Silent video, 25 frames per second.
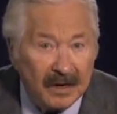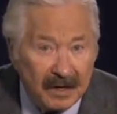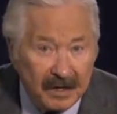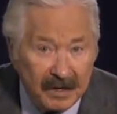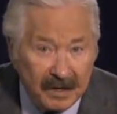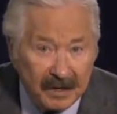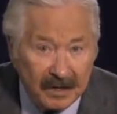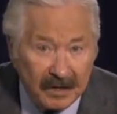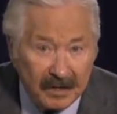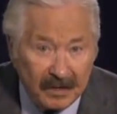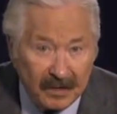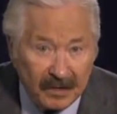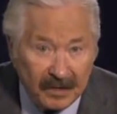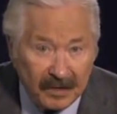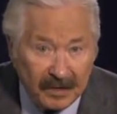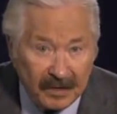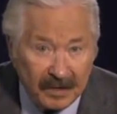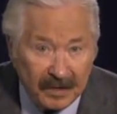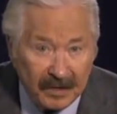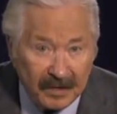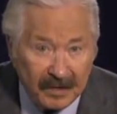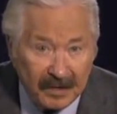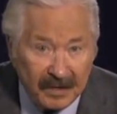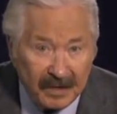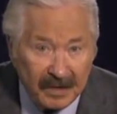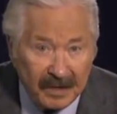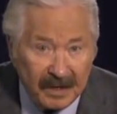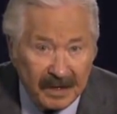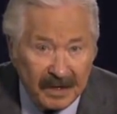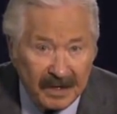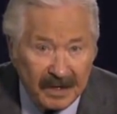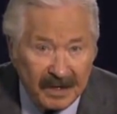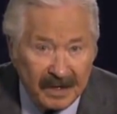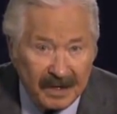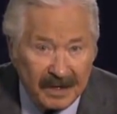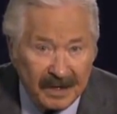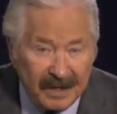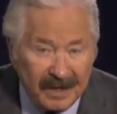here on earth.
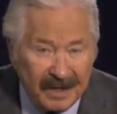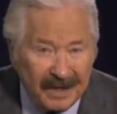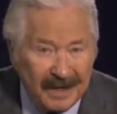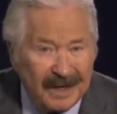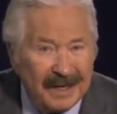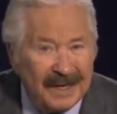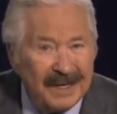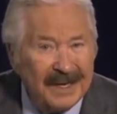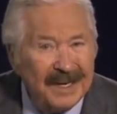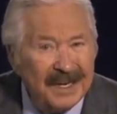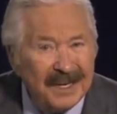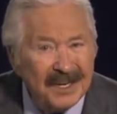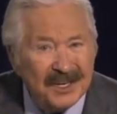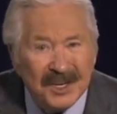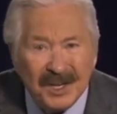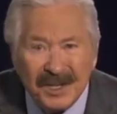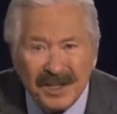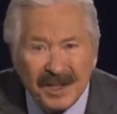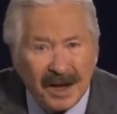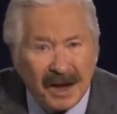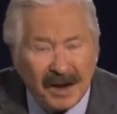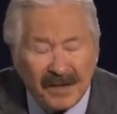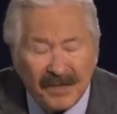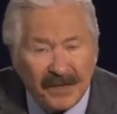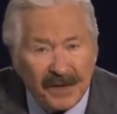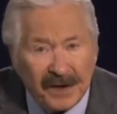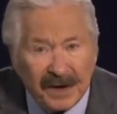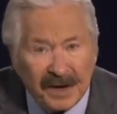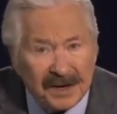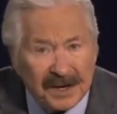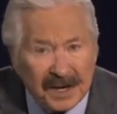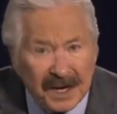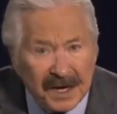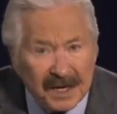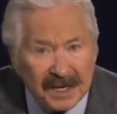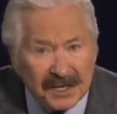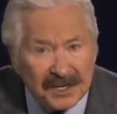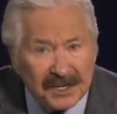Isn't that
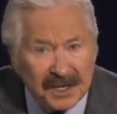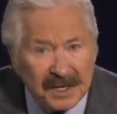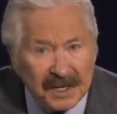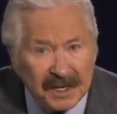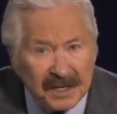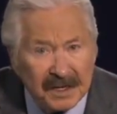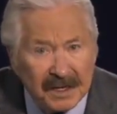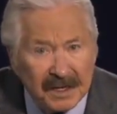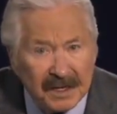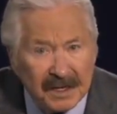fantastic?